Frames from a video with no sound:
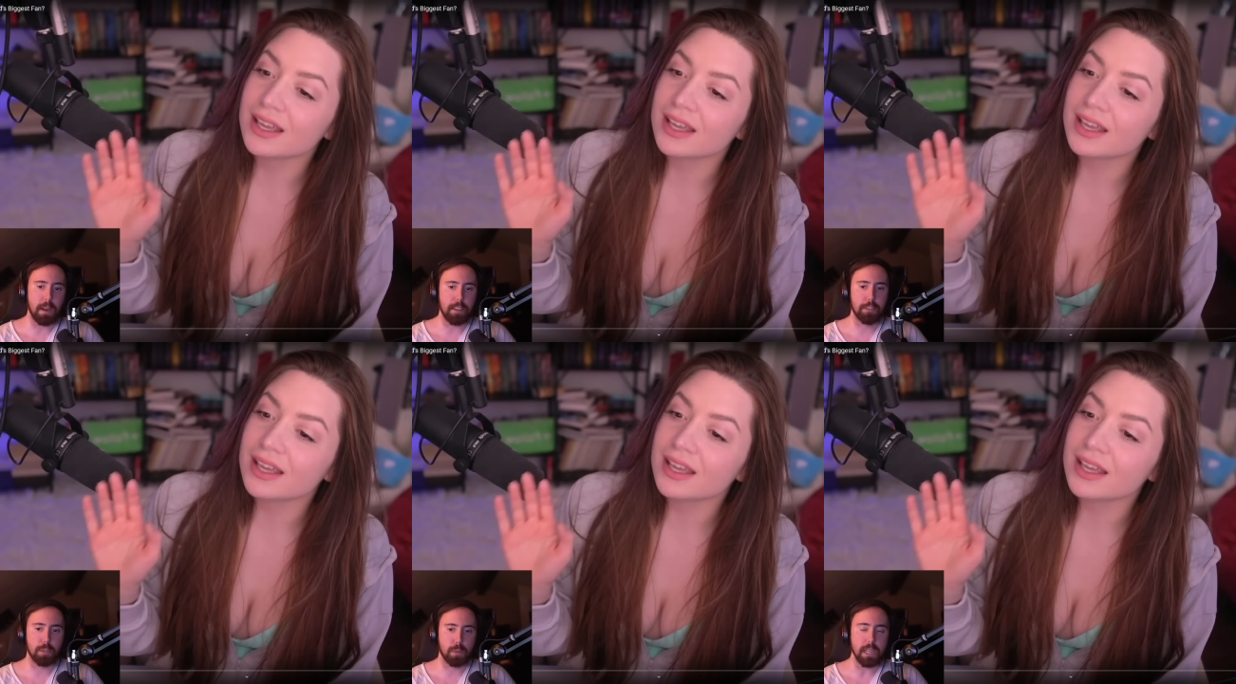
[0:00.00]
Speaker 1: my
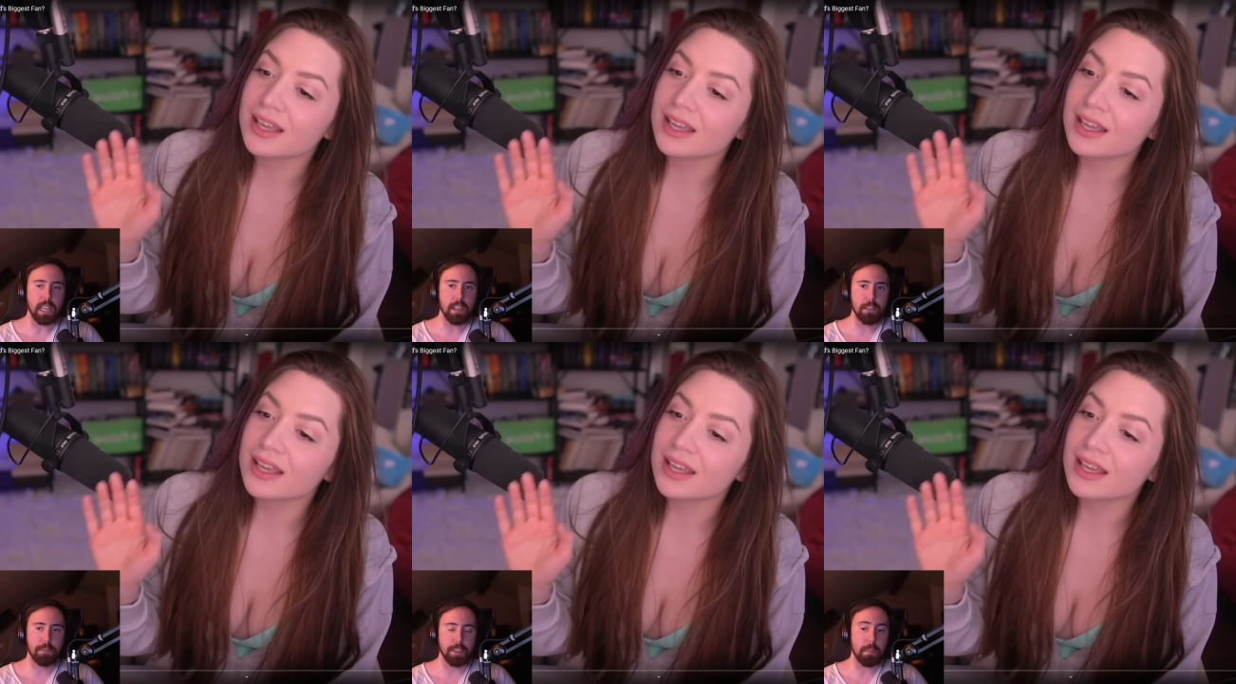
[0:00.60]
three
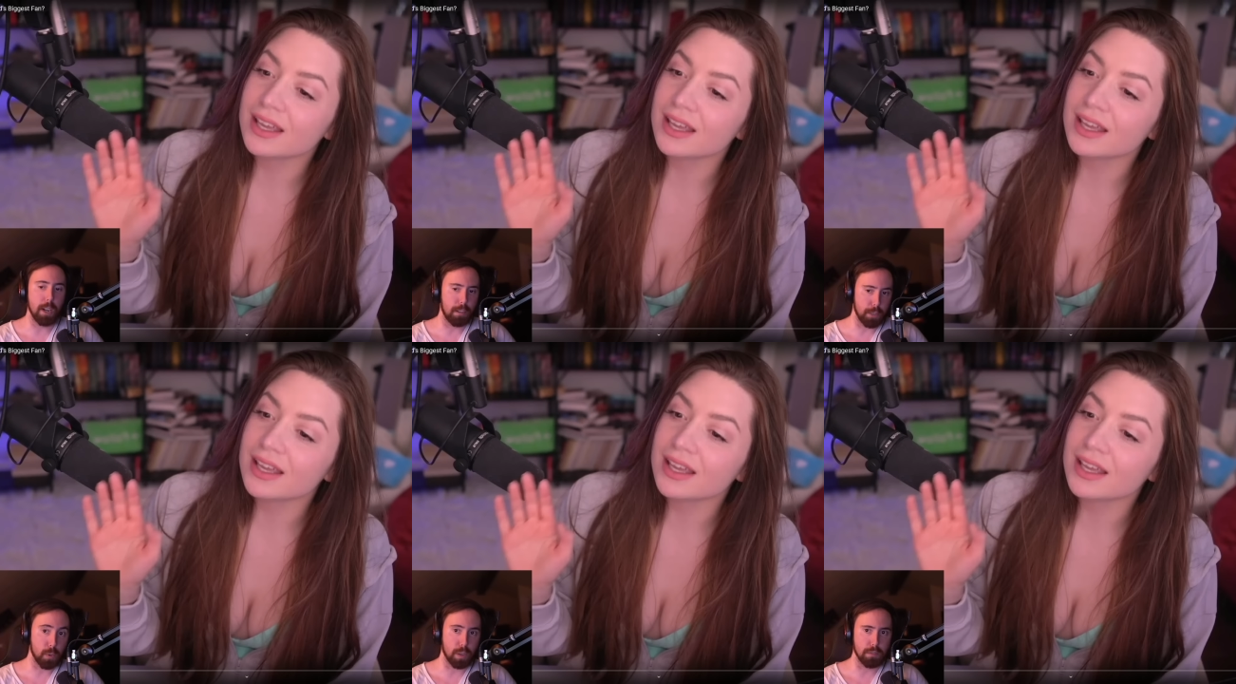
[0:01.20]
female
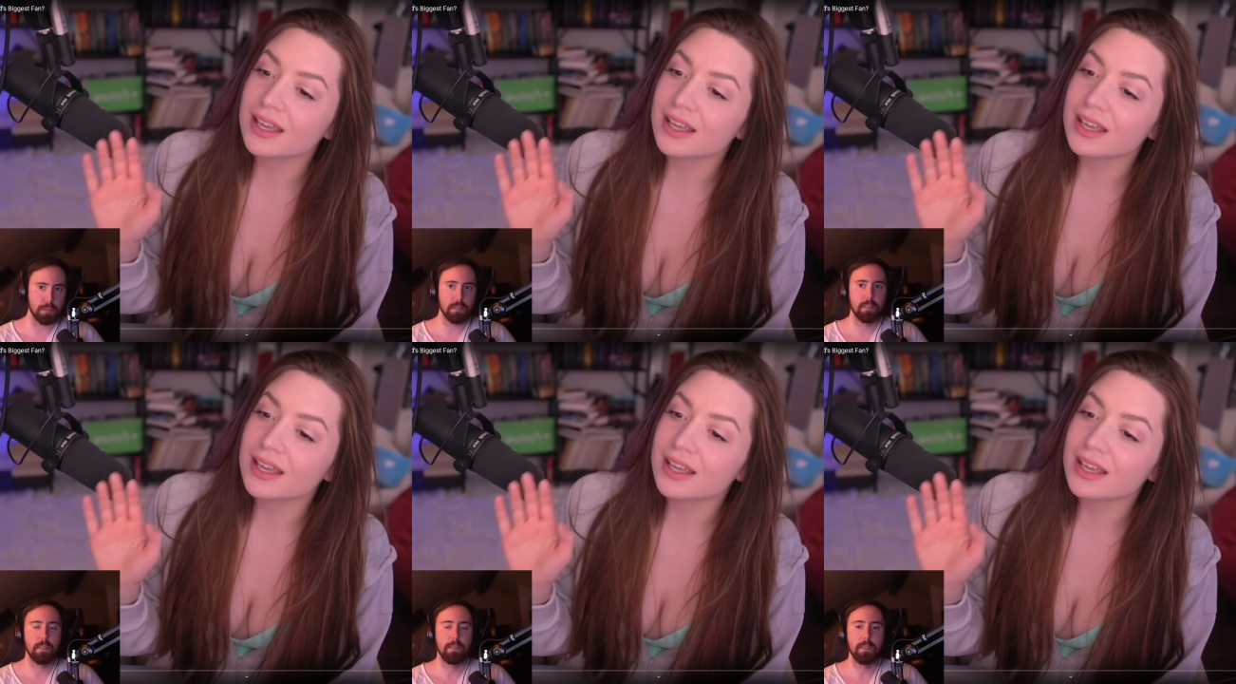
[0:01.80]
viewers.
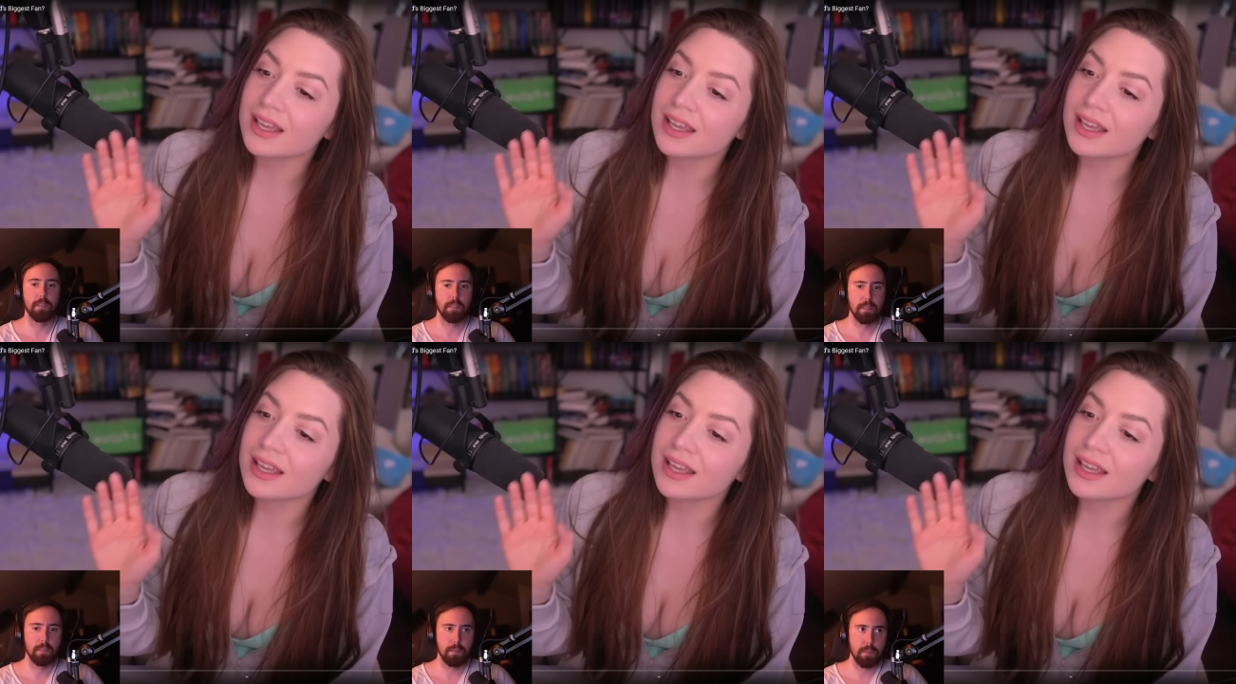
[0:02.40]

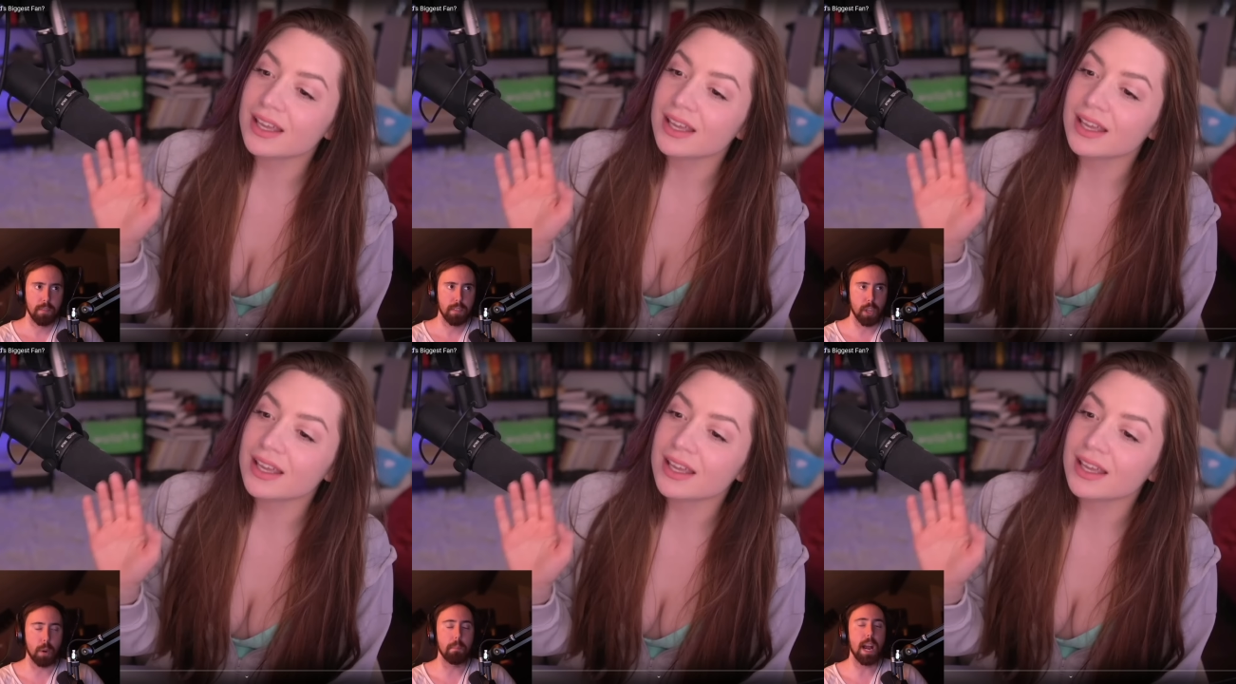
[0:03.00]

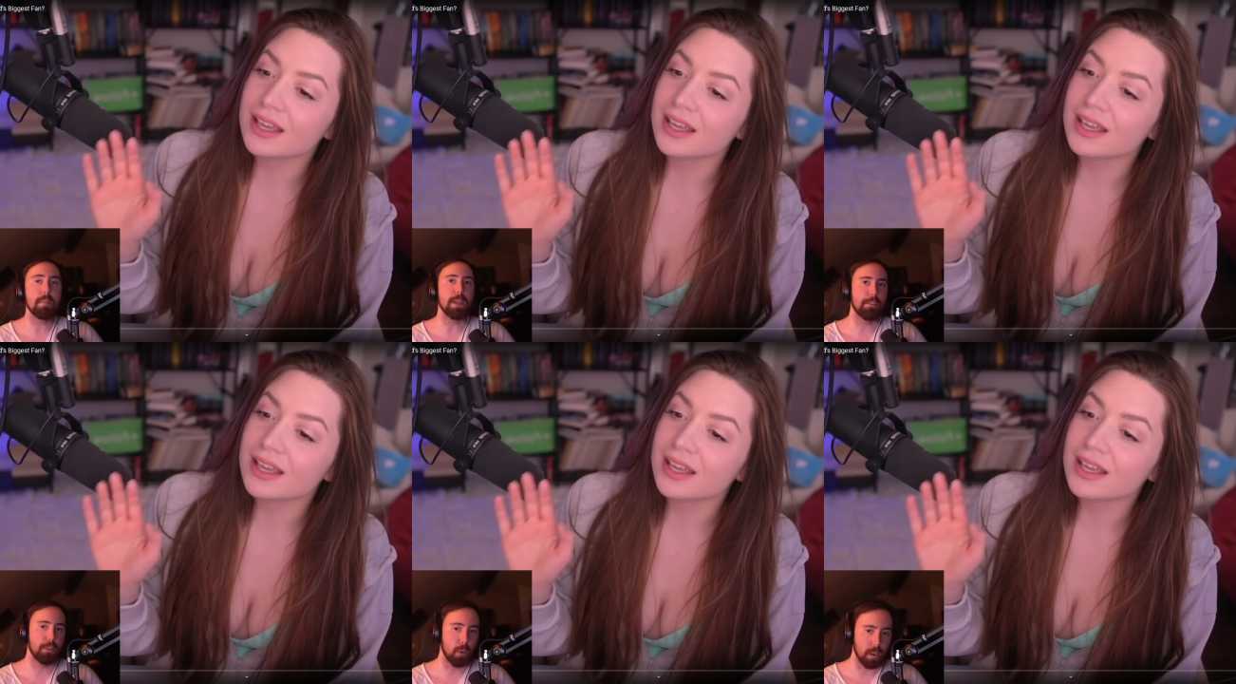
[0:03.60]
There might be
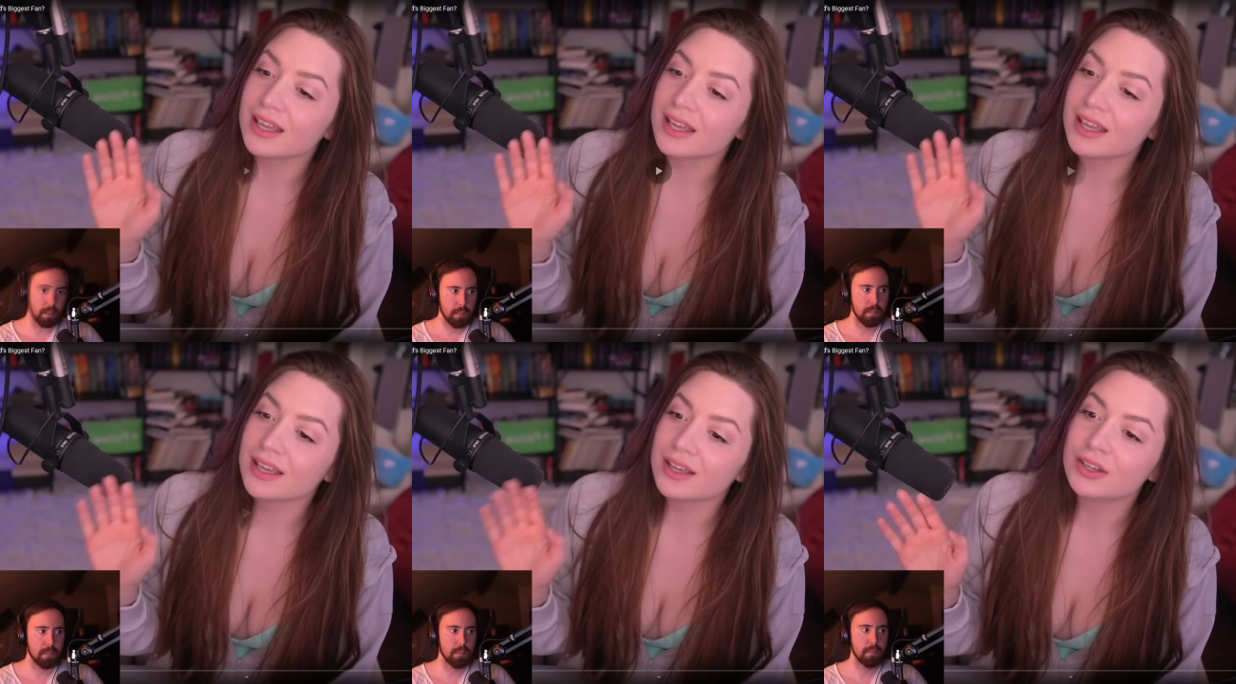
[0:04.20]
four.
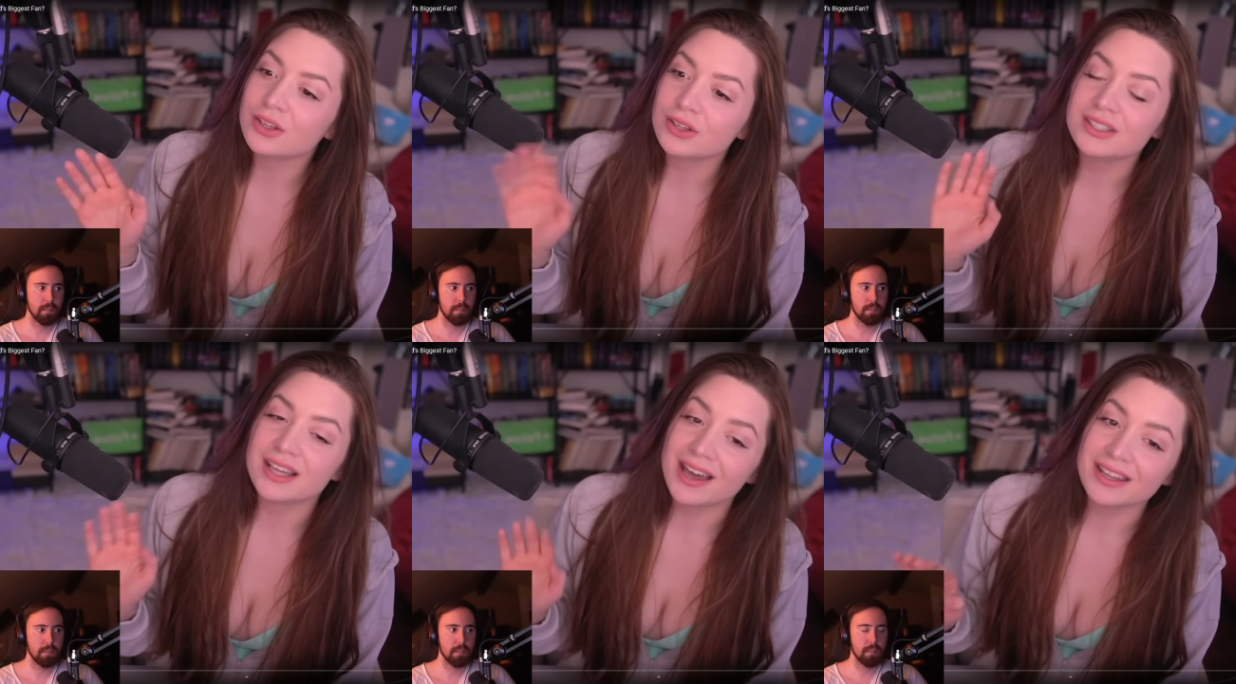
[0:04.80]

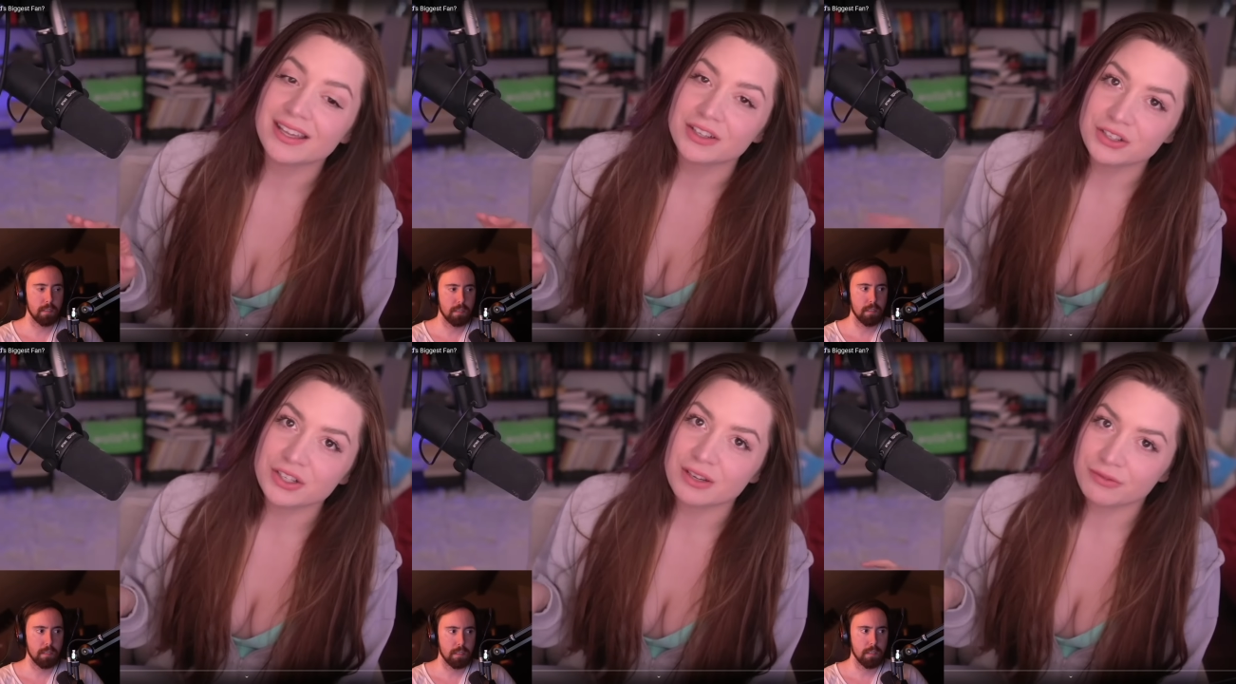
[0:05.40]
Speaker 2: Good daddy
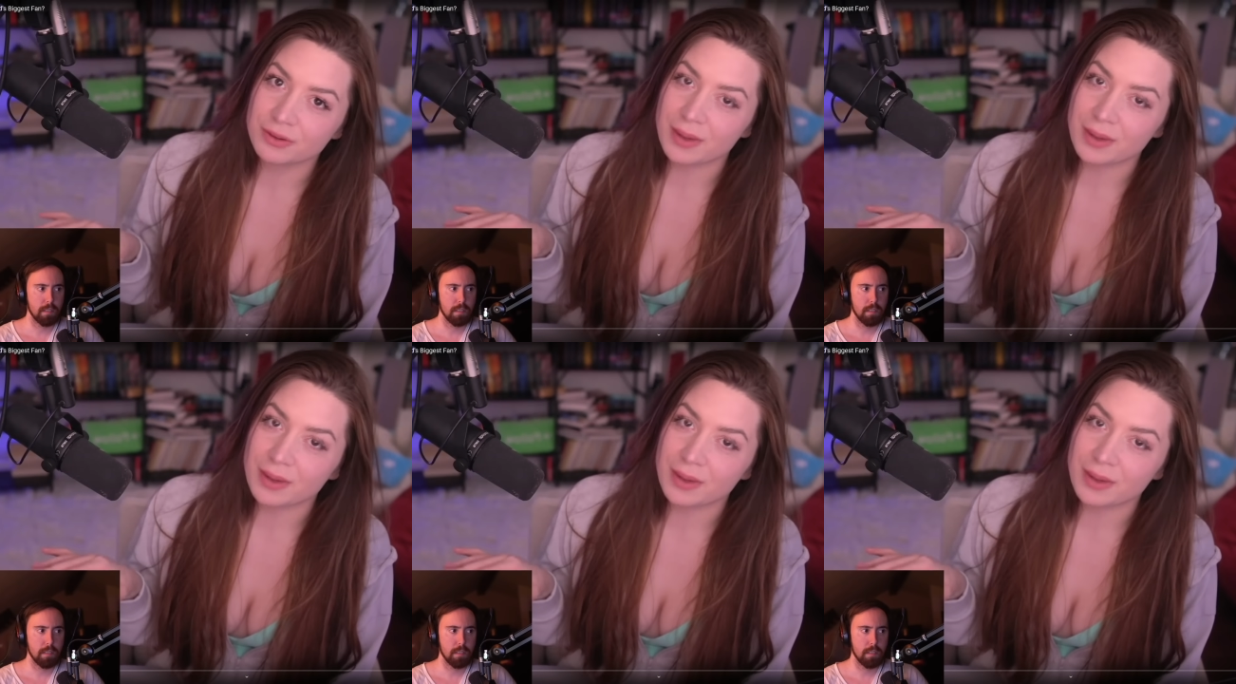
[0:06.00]
energy from